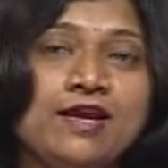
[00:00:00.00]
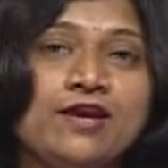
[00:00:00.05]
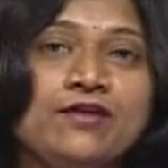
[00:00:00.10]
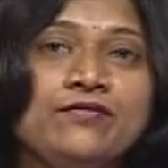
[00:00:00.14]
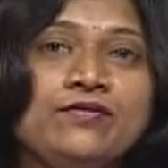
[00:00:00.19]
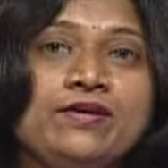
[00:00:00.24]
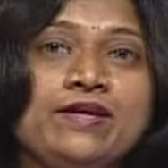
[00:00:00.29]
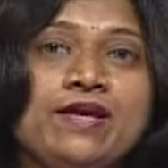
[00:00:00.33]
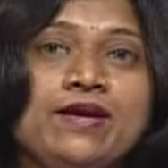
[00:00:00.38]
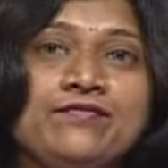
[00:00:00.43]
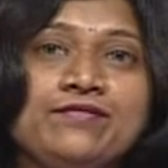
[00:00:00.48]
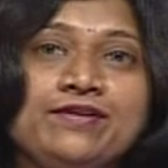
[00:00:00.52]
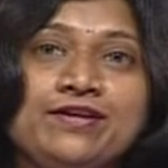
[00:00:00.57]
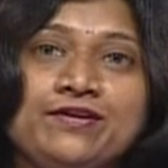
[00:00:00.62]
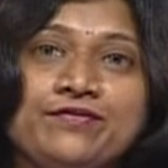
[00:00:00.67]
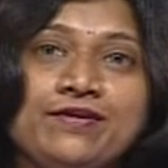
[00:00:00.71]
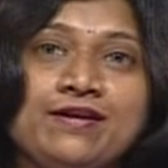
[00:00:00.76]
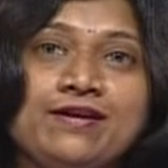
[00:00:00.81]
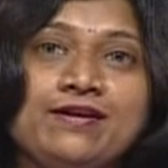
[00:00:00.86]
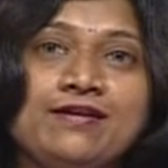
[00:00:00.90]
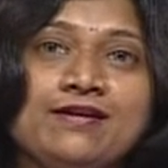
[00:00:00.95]
We have
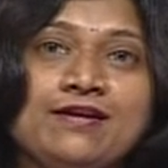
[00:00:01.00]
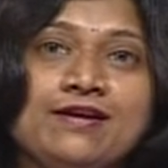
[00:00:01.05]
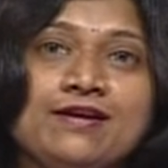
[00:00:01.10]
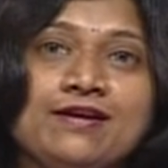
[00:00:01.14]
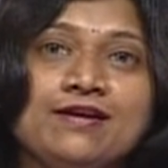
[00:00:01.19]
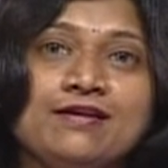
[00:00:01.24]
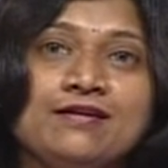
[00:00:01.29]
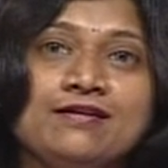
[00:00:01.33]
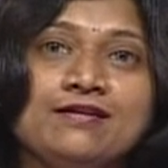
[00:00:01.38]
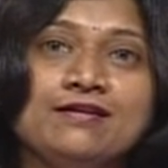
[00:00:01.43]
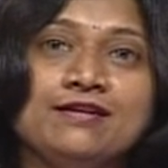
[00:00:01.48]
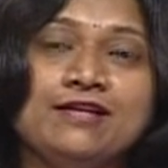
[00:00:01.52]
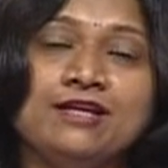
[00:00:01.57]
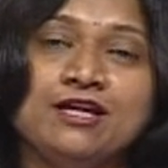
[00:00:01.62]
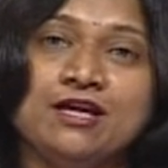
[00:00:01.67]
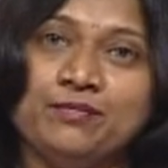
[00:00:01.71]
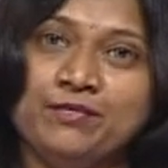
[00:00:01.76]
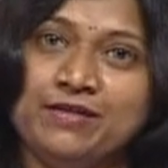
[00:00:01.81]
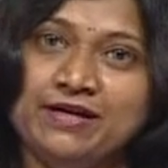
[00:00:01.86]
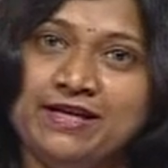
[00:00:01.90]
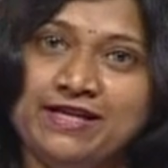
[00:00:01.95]
given
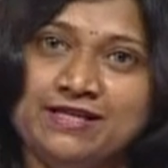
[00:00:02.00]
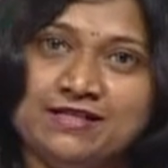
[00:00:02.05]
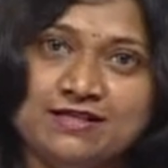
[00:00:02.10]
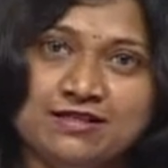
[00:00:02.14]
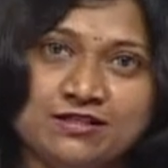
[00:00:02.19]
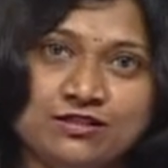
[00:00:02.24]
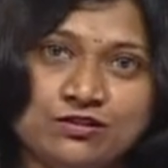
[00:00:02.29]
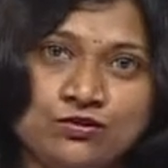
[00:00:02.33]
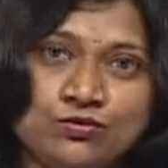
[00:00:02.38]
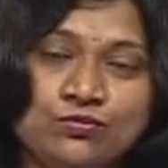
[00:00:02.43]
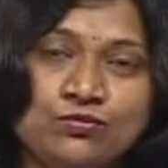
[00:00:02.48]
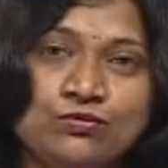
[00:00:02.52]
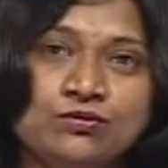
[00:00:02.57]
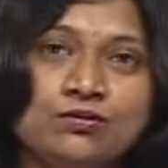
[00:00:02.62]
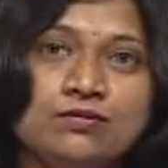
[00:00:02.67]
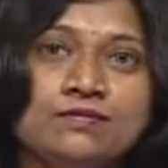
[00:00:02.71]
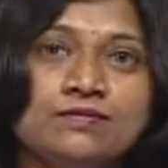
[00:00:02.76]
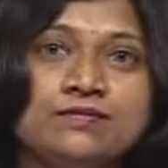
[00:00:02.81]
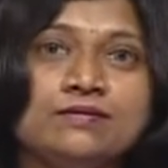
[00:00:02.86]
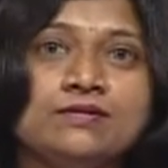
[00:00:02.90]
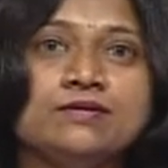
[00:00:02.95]
recommendations to
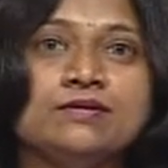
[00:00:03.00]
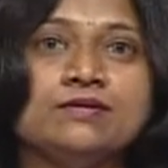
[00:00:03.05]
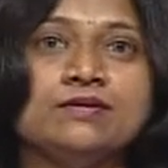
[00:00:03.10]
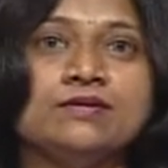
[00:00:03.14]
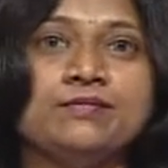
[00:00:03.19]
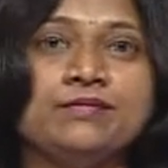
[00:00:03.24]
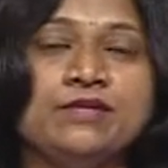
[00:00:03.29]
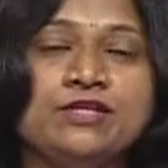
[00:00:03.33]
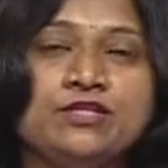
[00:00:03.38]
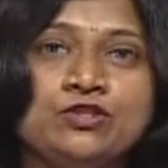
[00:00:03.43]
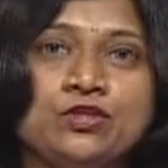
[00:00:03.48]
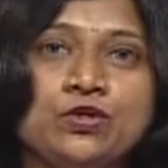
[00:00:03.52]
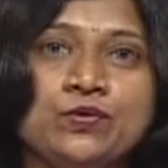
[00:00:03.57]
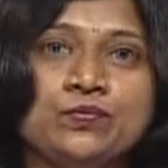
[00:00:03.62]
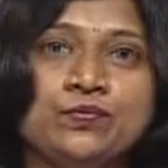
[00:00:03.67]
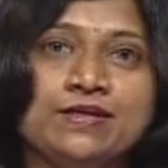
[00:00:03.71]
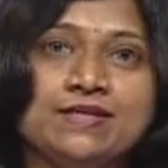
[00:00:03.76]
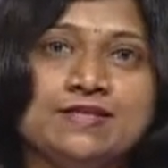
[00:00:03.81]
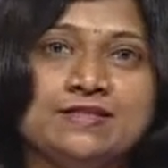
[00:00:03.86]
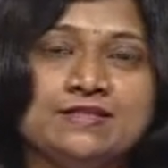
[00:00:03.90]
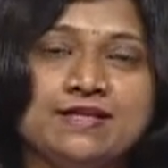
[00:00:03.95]
Ministry of
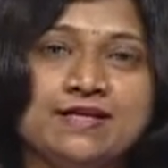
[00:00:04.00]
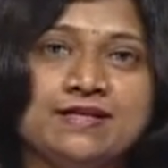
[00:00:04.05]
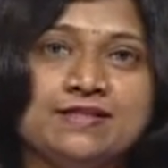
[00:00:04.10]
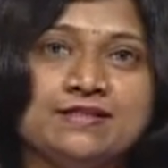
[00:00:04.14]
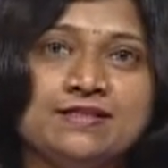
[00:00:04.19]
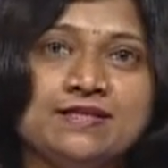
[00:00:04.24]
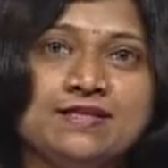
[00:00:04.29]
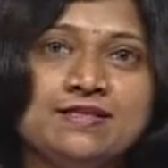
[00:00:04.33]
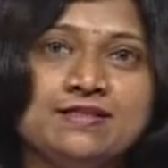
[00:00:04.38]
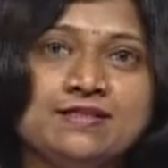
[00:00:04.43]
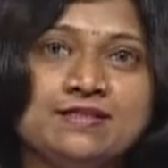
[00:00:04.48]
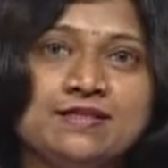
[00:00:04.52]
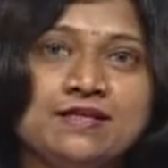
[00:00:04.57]
Earth Sciences.